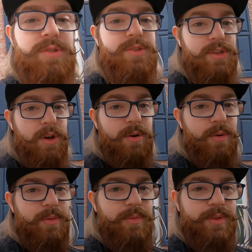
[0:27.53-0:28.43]

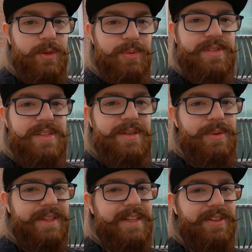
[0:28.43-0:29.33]
So you will see
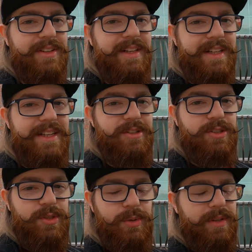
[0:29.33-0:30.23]
what they look like here
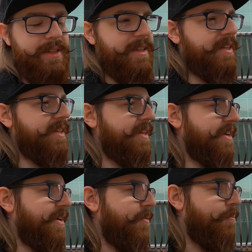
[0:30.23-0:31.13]
shortly,
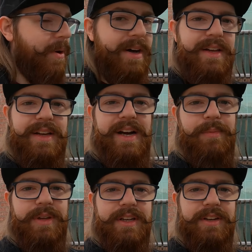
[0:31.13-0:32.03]
but
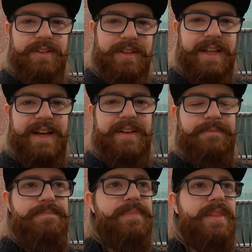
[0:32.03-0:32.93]
I'm gonna go do that,
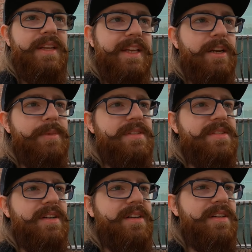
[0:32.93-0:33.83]
get them
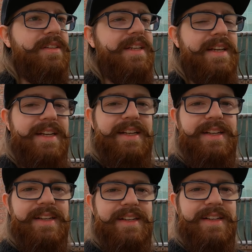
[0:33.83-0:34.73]
installed,
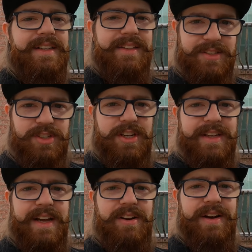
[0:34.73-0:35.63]
and let's
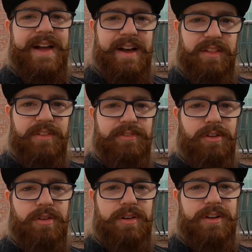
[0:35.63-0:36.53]
check out how the
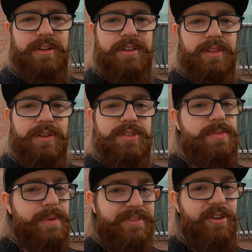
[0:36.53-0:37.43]
4Runner looks
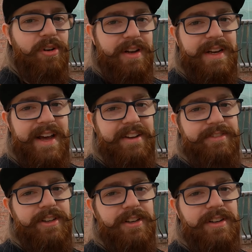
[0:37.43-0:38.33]
before and
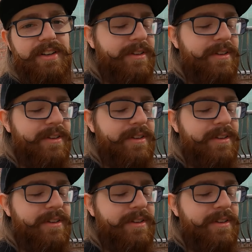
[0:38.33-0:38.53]
after.